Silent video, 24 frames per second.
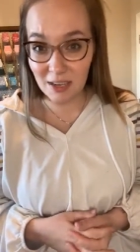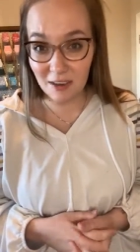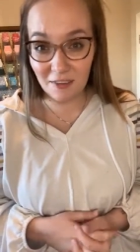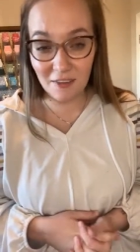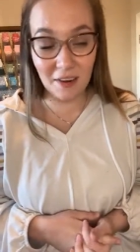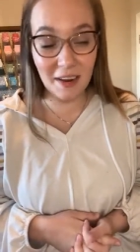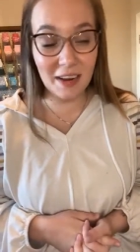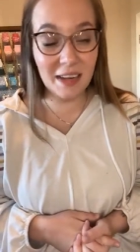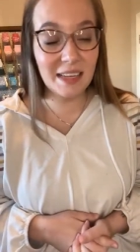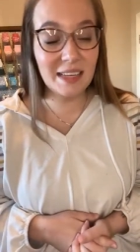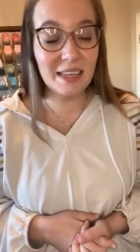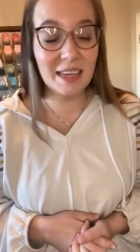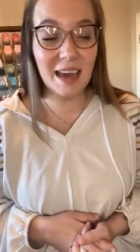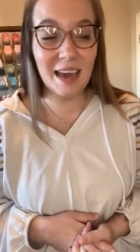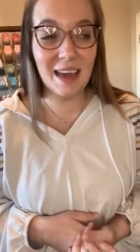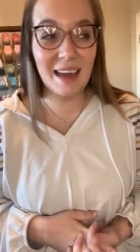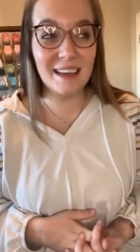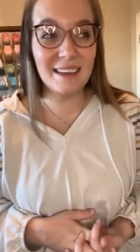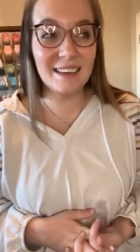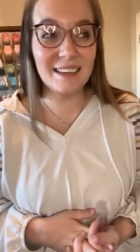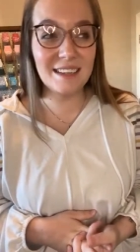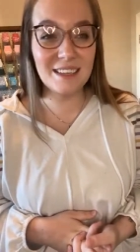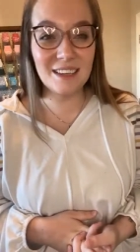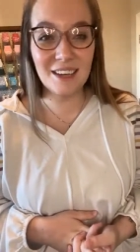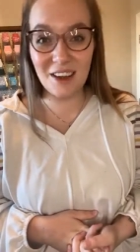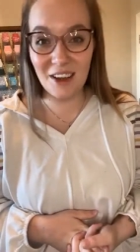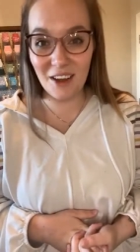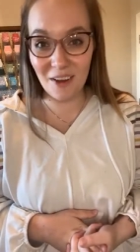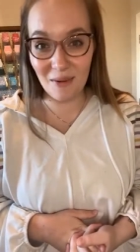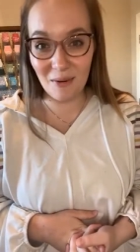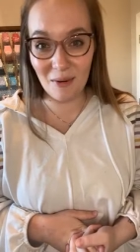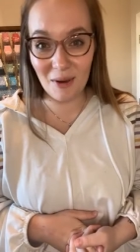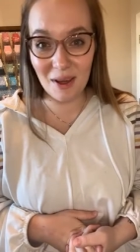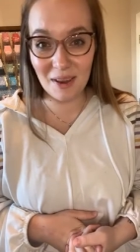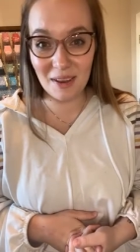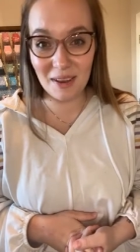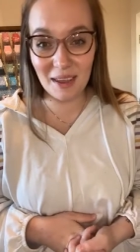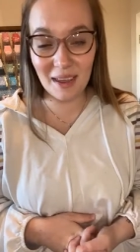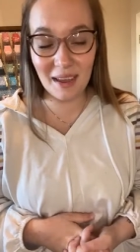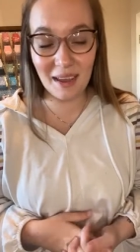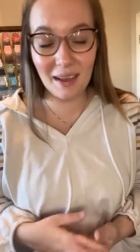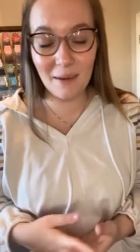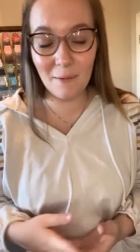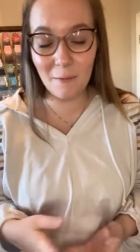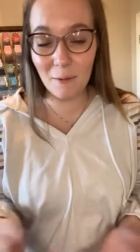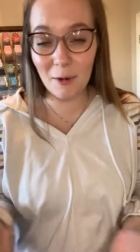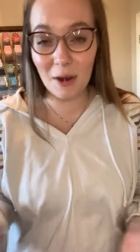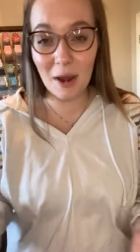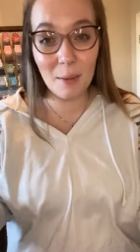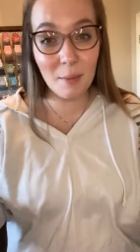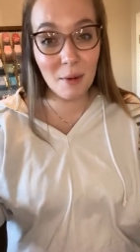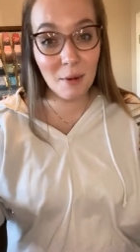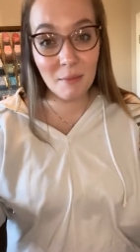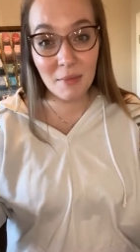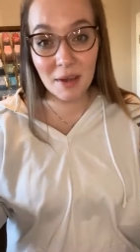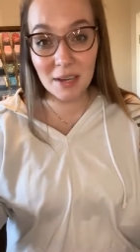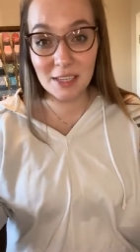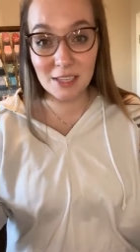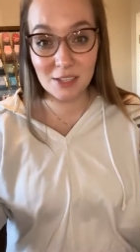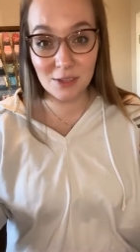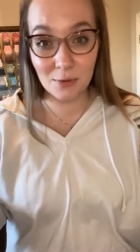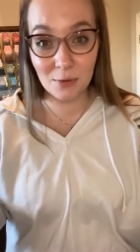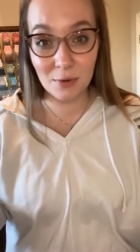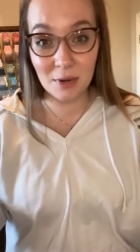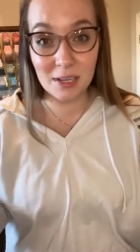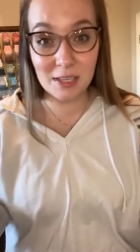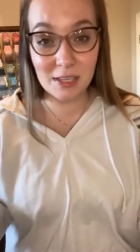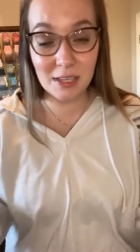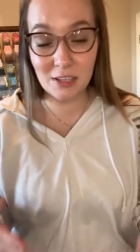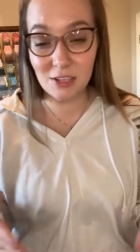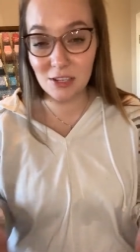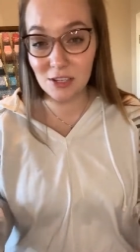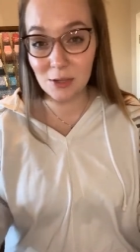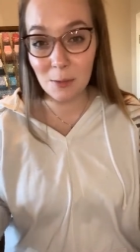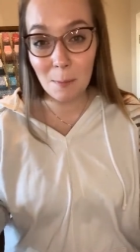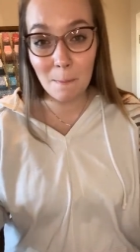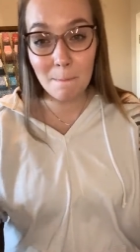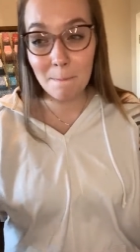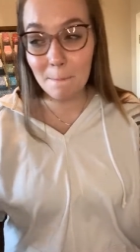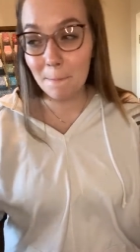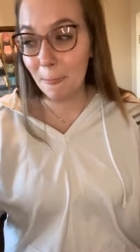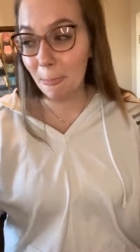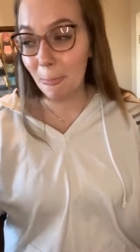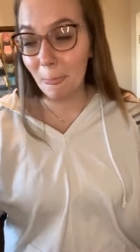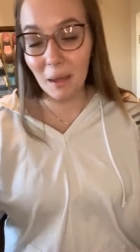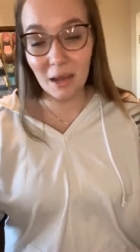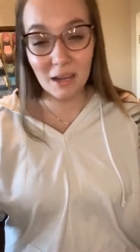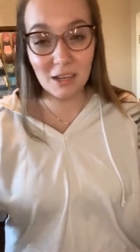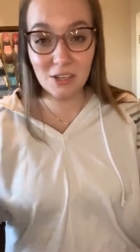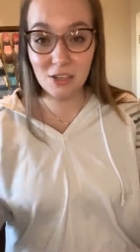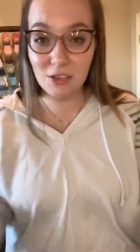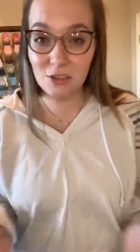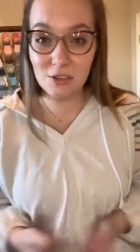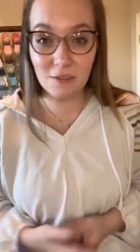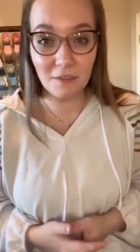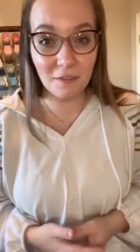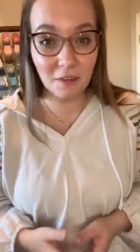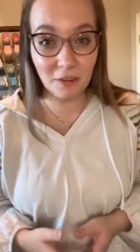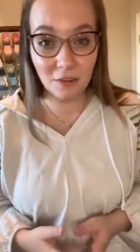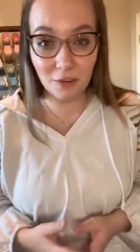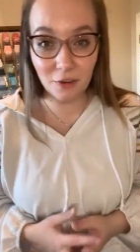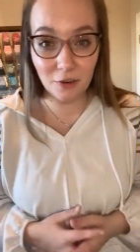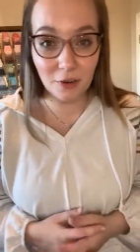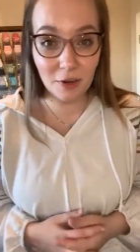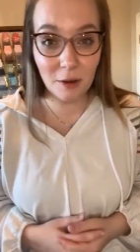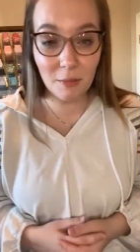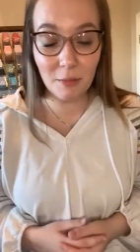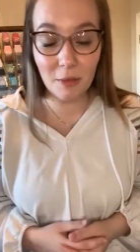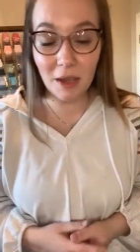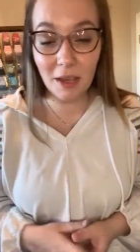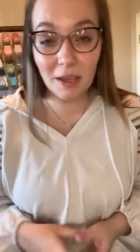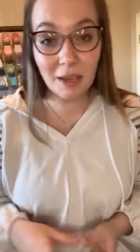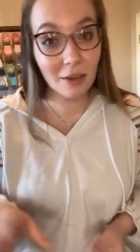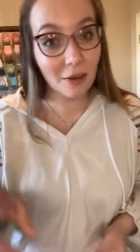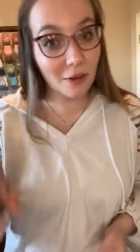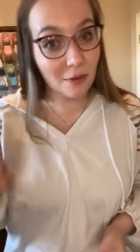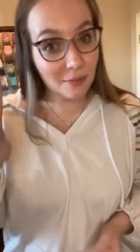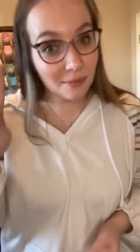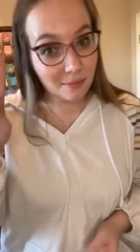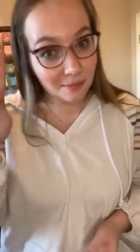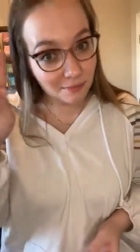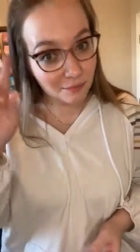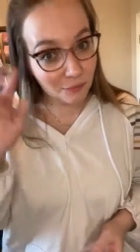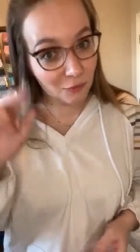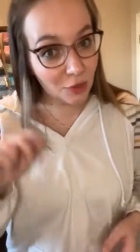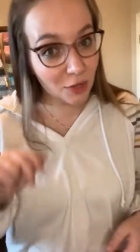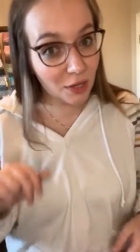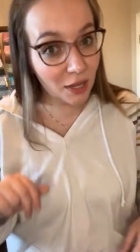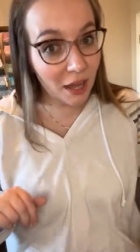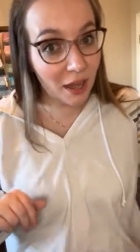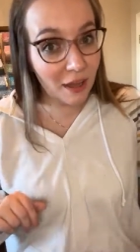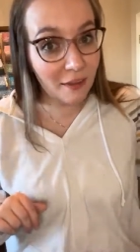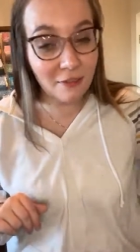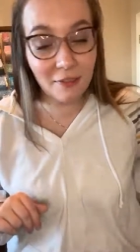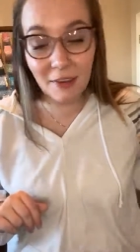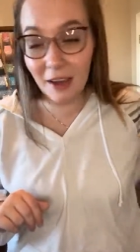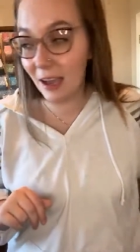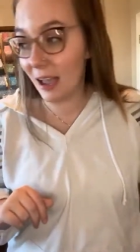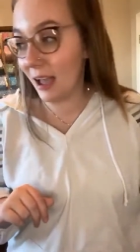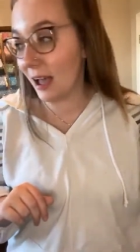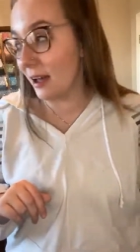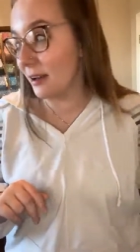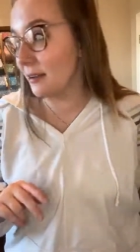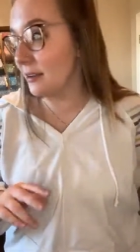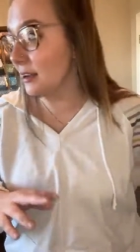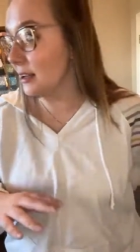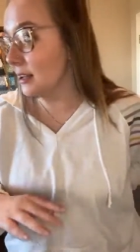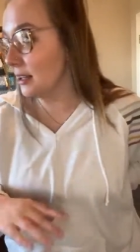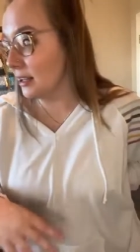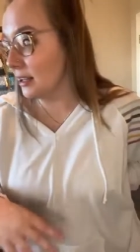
every day to go on. Like when I'm on my stories, I just I just use a filter and I'm like, y'all, real life, I got